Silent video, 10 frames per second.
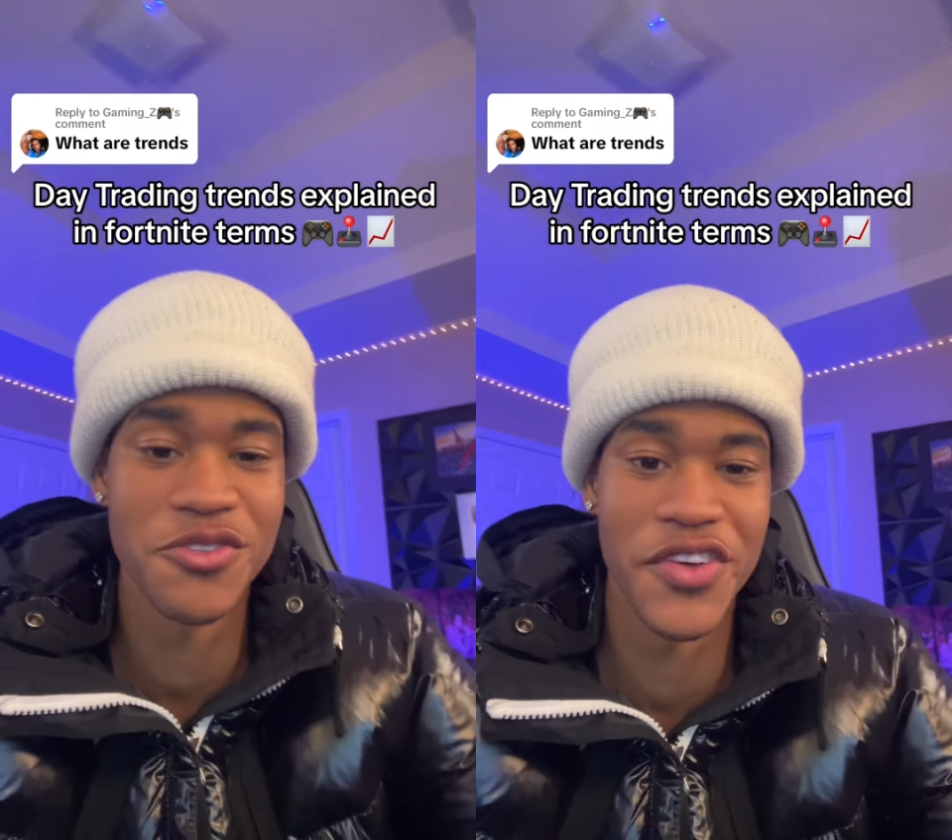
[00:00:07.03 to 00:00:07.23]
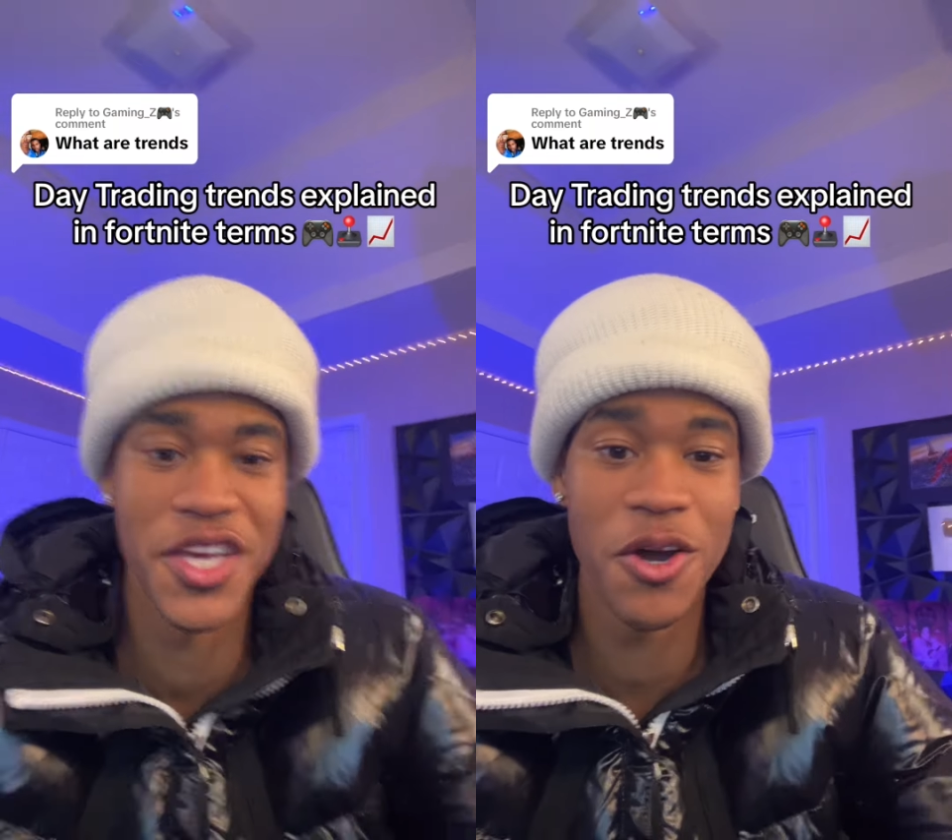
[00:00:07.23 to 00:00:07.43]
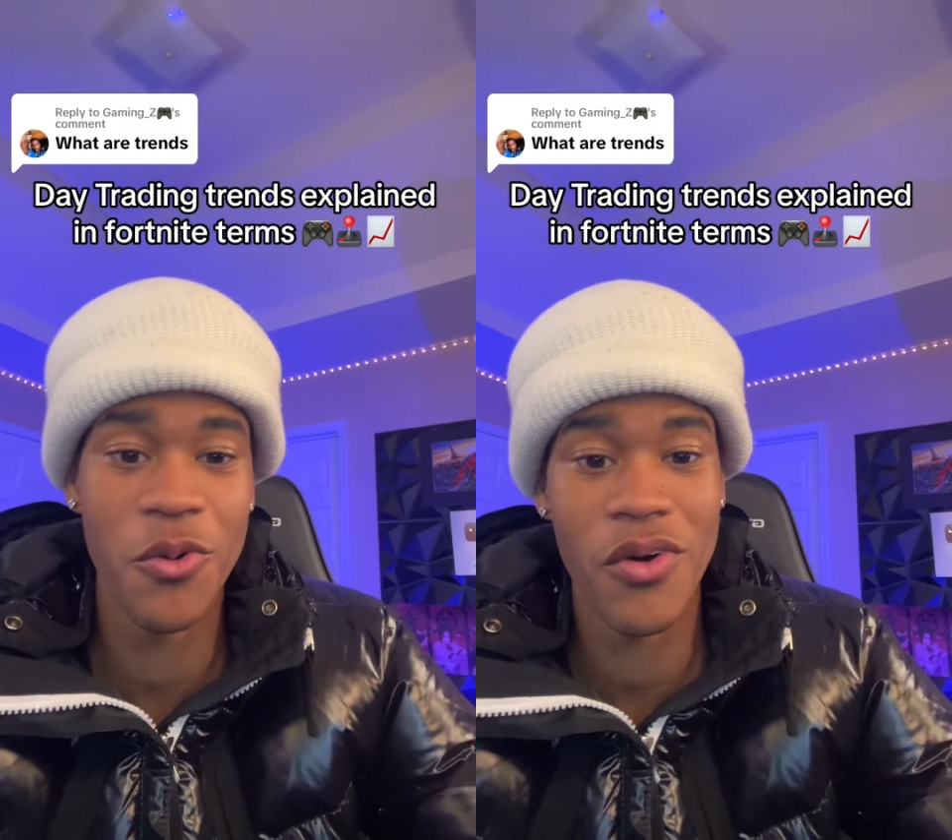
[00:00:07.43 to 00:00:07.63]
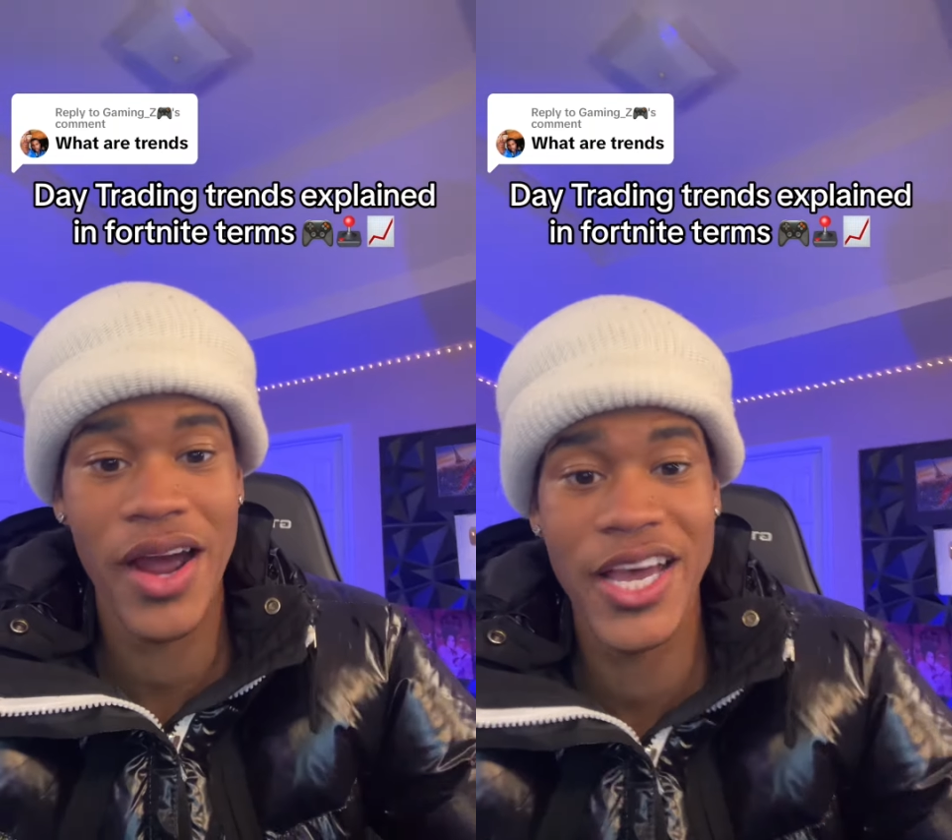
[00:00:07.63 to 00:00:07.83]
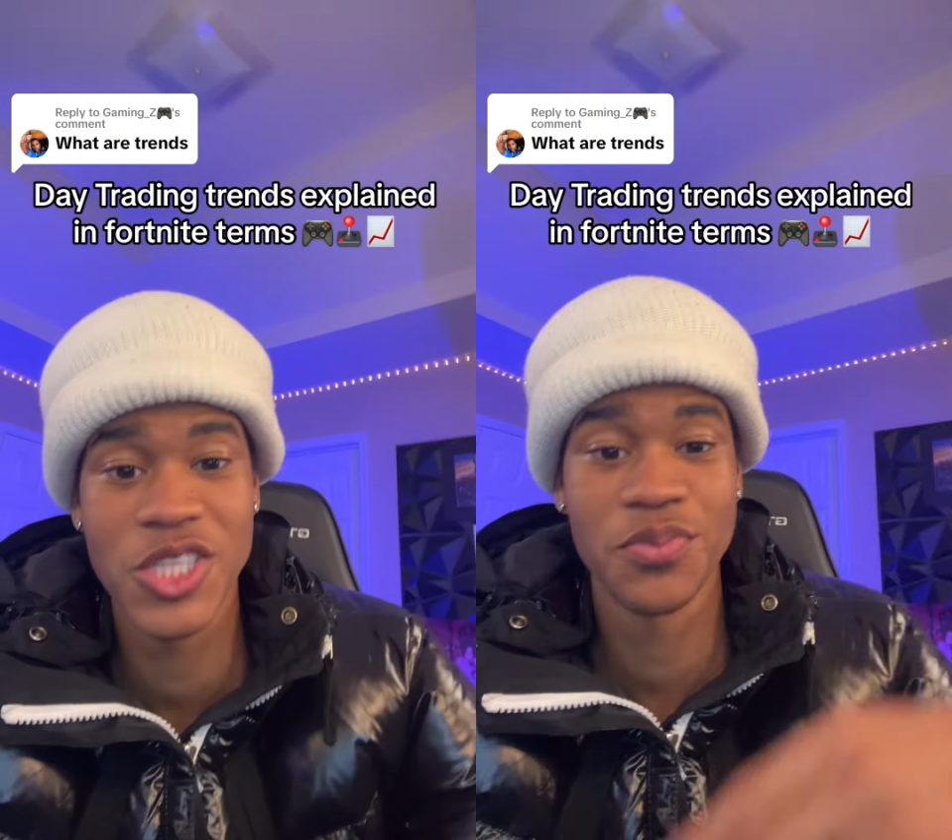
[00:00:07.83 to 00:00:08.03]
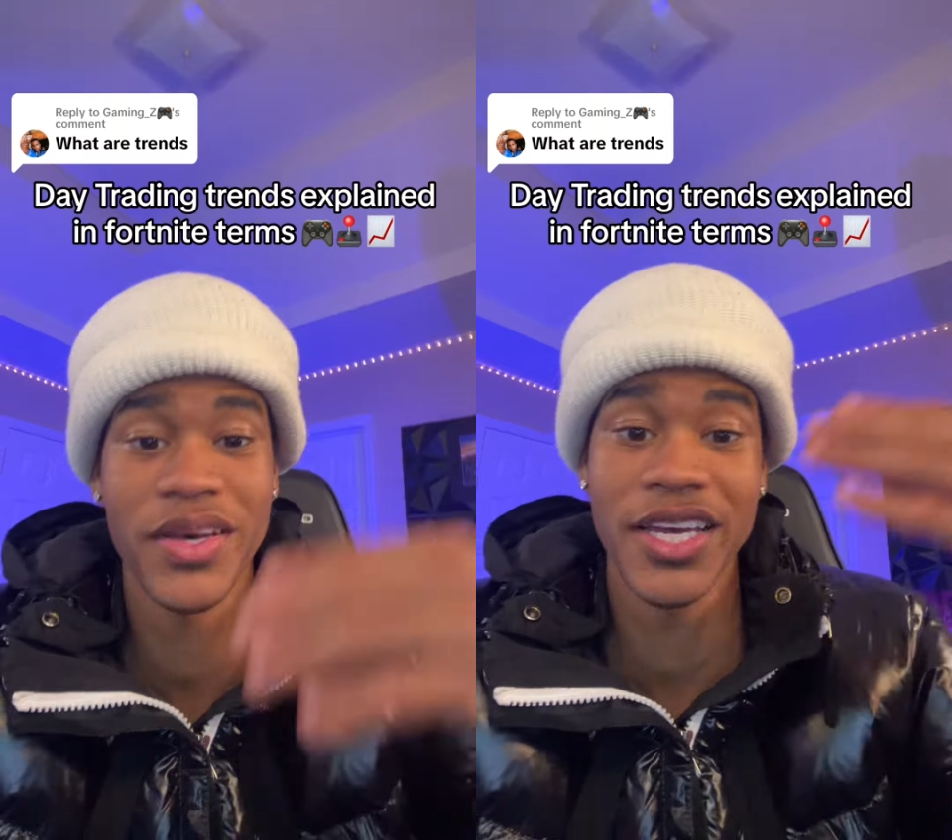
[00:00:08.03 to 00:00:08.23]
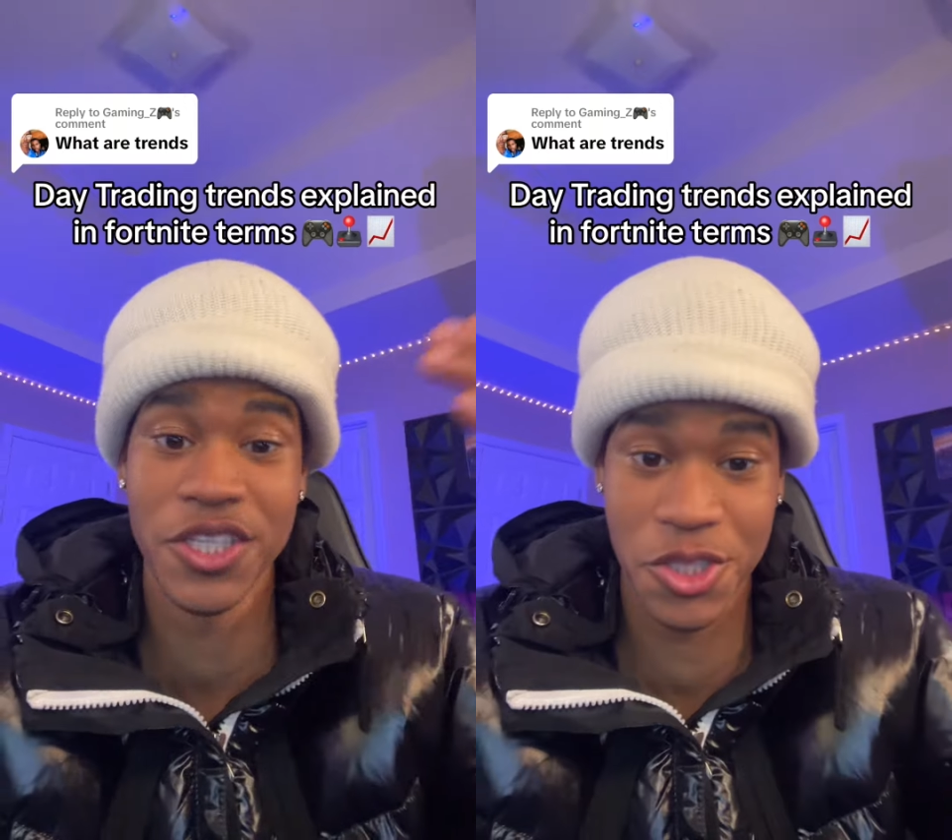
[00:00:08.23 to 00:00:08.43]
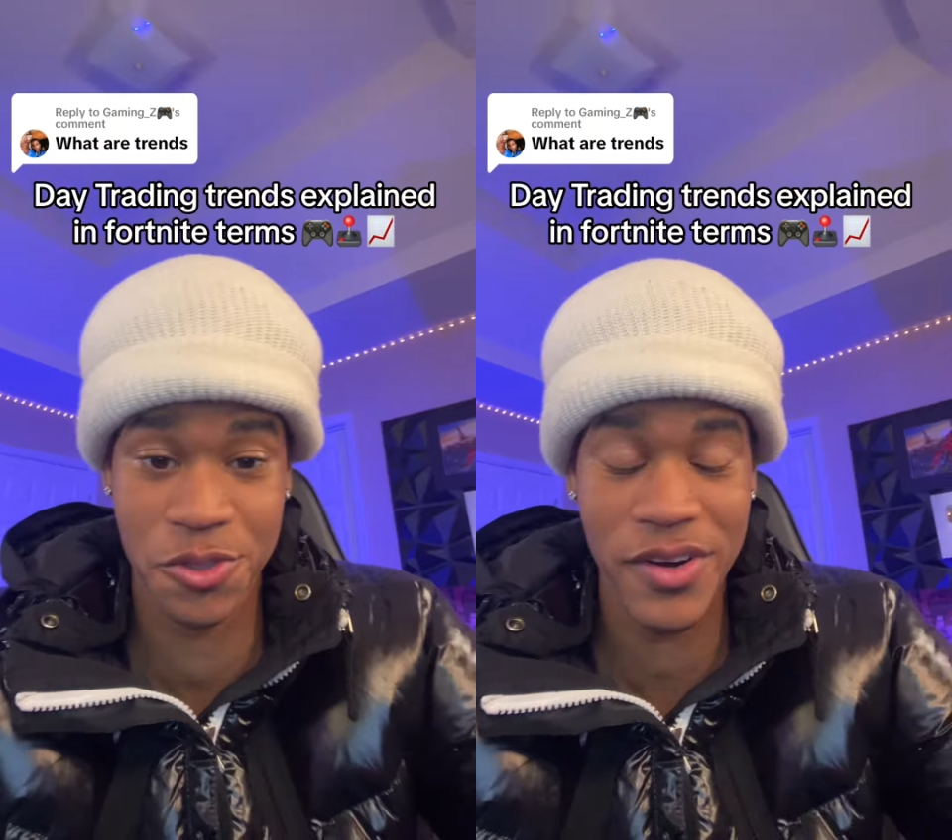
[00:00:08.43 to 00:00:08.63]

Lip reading: this video where I explain